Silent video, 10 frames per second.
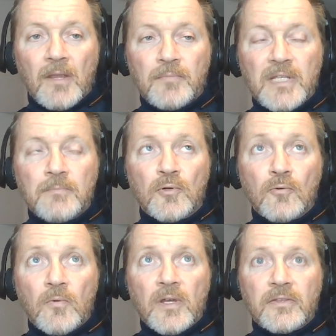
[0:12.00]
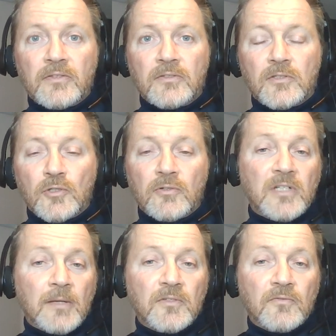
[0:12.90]
people with certain
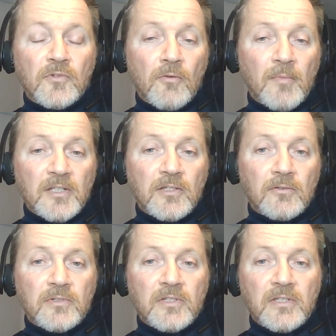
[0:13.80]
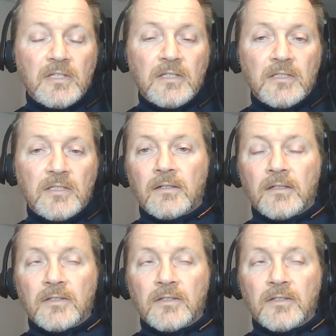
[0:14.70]
types of neuromuscular disease,